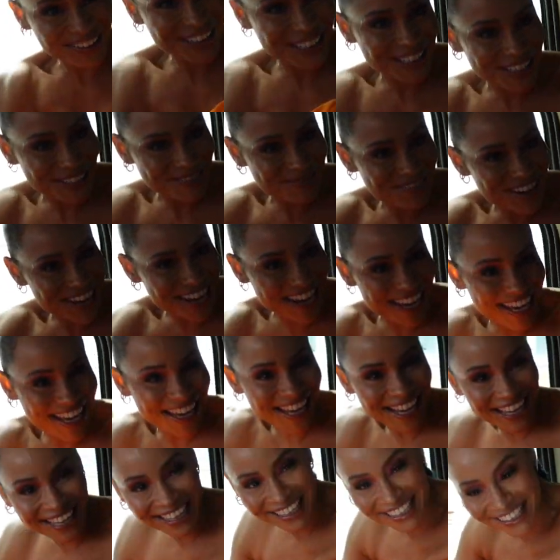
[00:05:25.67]
look at
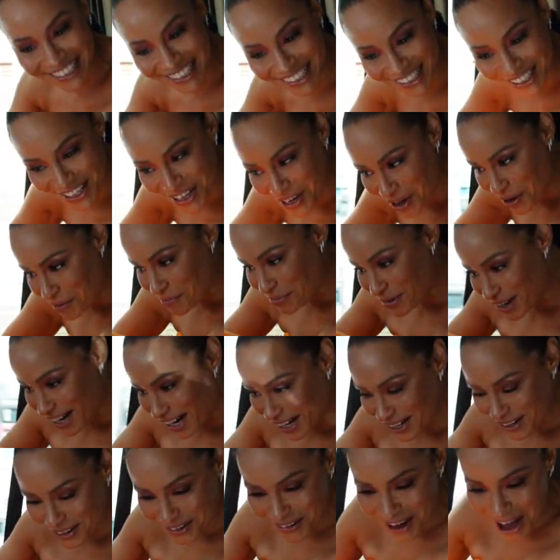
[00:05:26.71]
me. Ooh. Brand new